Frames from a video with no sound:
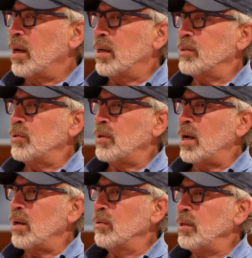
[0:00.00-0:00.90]
So
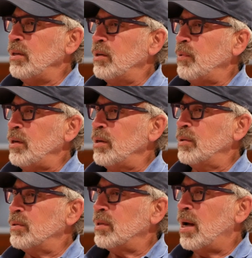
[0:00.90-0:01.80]
not only do we
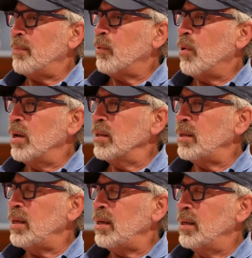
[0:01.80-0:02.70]
use top
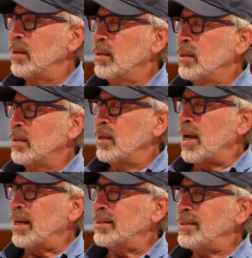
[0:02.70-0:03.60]
quality
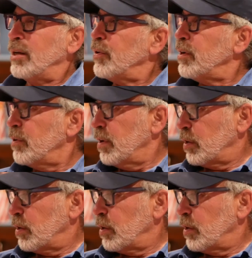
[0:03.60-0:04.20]
exterior